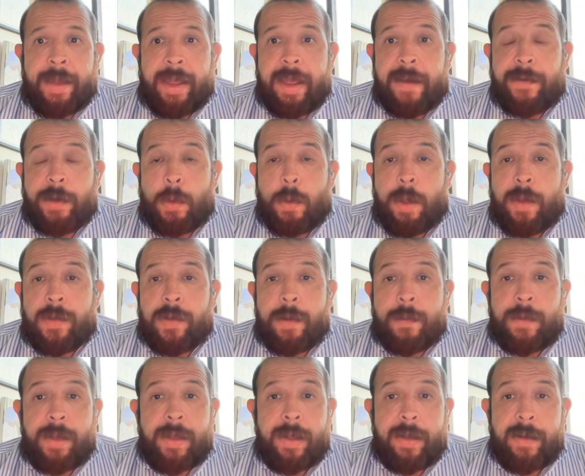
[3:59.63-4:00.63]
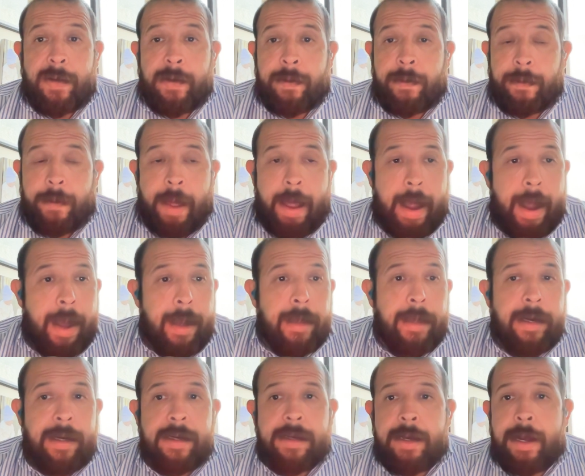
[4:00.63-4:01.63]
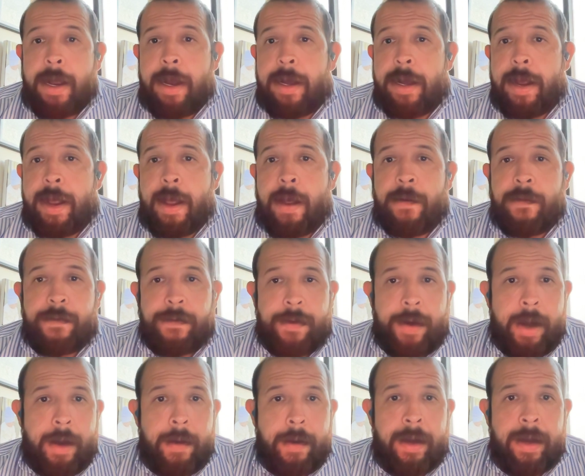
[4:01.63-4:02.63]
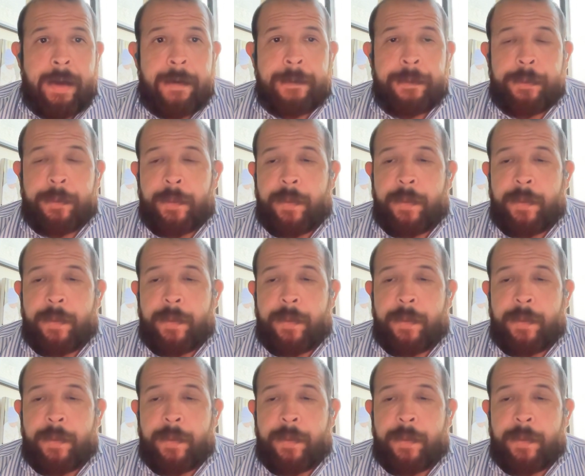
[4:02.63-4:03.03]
if you want something that's highly designed out, very